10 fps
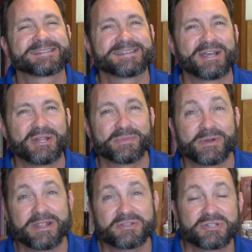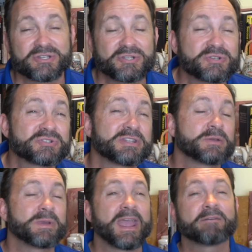Celebration. Usually we
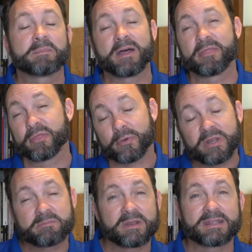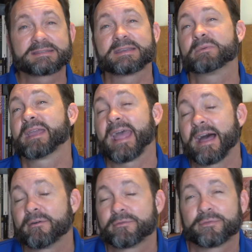have about 30 minutes that we have
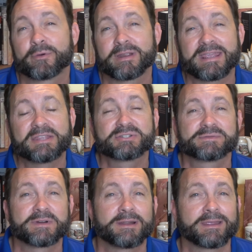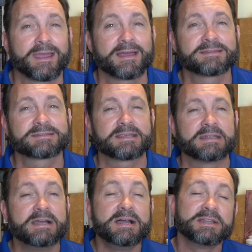for each of our guests, and
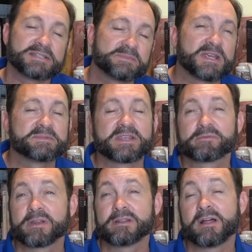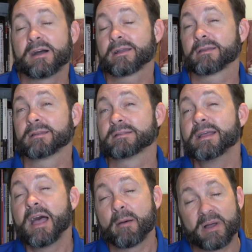sometimes they run long and
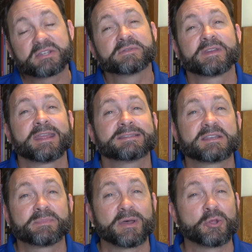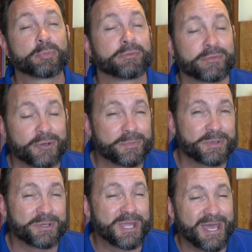a bunch of it ends up on the proverbial
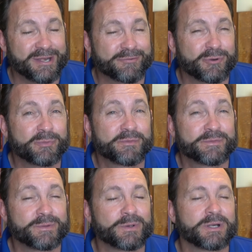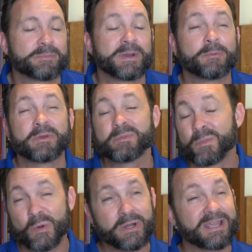cutting room floor. But with
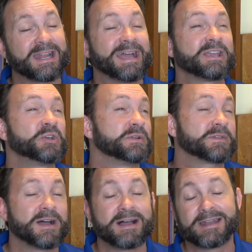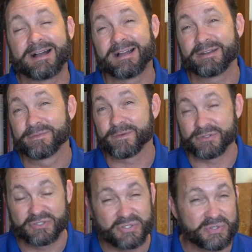Morgan, I could have gone on for
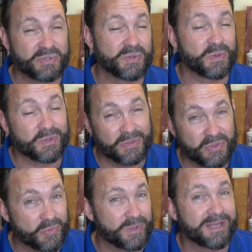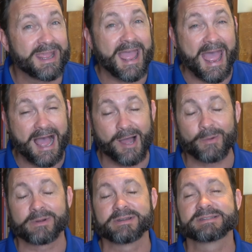2 or 3
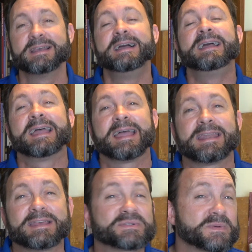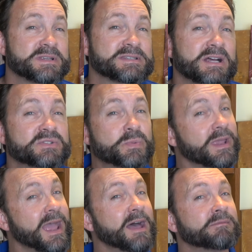hours. And as a result, we
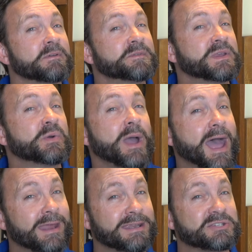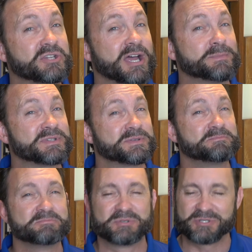have a few added gems
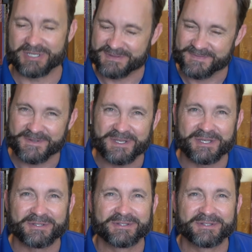just for you.